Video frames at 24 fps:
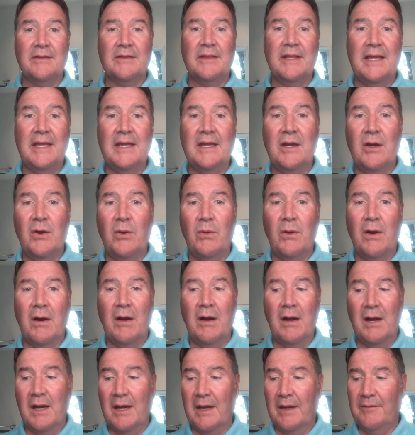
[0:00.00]
They go
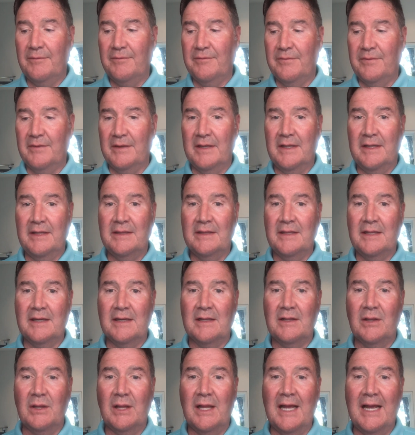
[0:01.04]
off in the
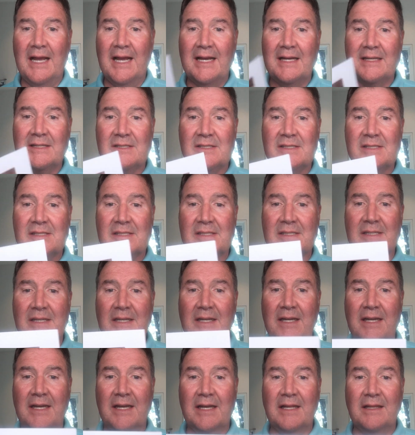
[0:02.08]
glass
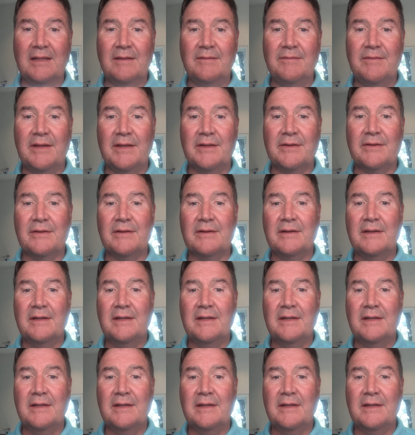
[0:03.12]
elevator.